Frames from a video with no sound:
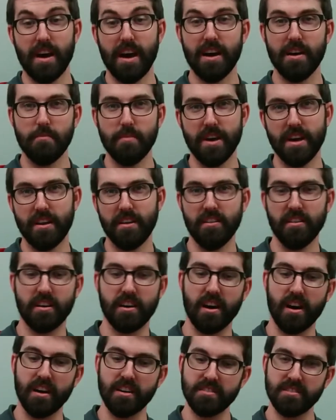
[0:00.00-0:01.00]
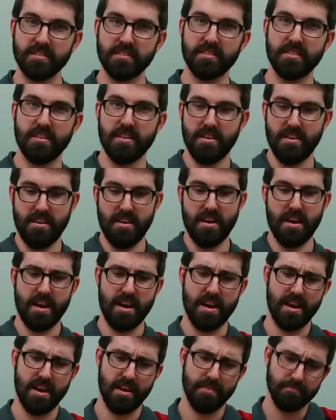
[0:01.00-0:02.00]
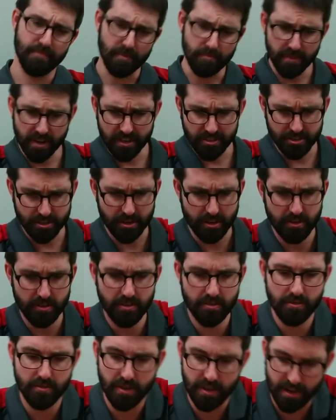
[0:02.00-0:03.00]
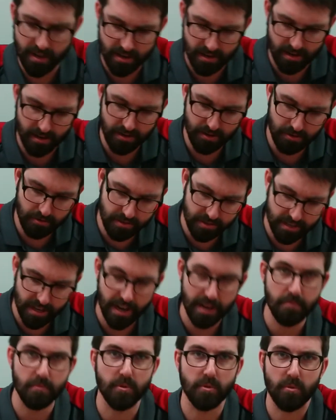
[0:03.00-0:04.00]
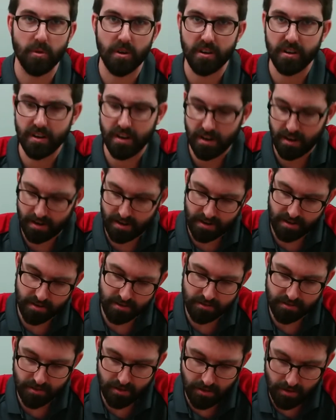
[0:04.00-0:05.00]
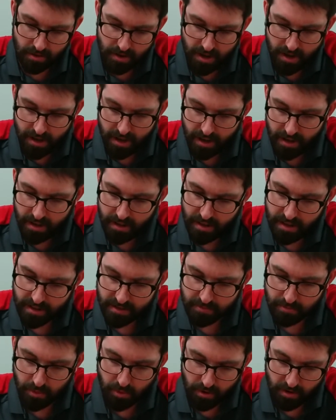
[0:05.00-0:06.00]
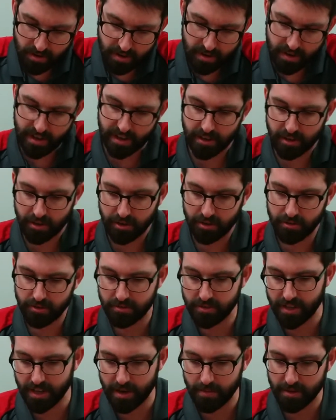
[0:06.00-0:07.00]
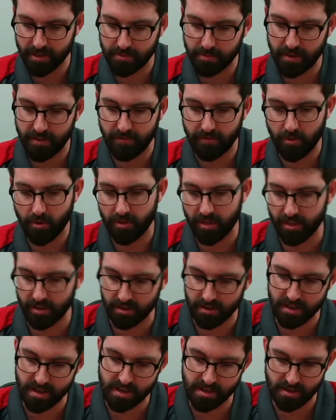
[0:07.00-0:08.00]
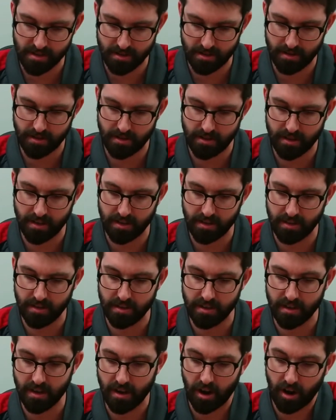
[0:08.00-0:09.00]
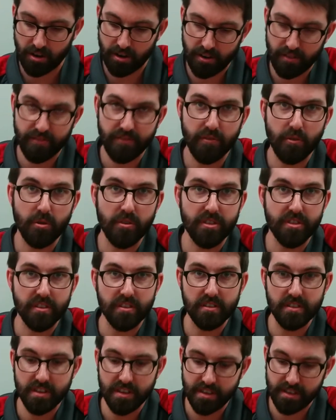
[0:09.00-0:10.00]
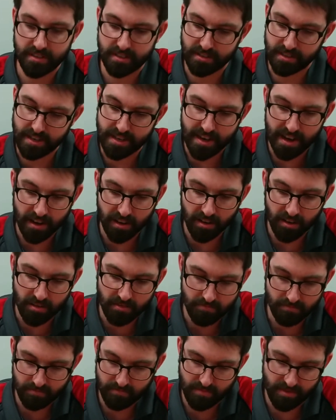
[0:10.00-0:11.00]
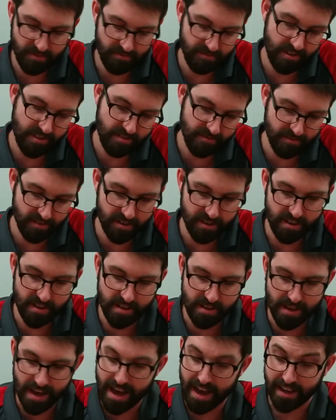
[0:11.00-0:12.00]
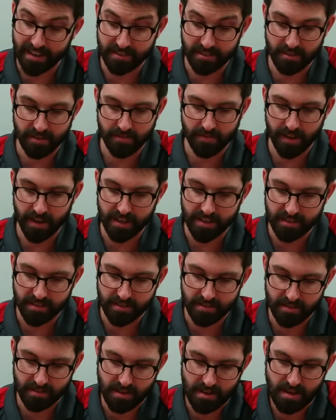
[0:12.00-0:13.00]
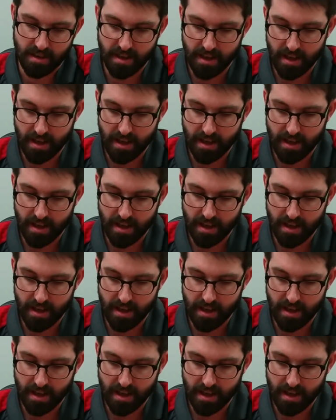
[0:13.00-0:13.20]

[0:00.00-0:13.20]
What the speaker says: I'm Eddie Lacoste, and I'm going to show you a new design we're working on here. So this board includes the MSP430, the RF430CL33xH device,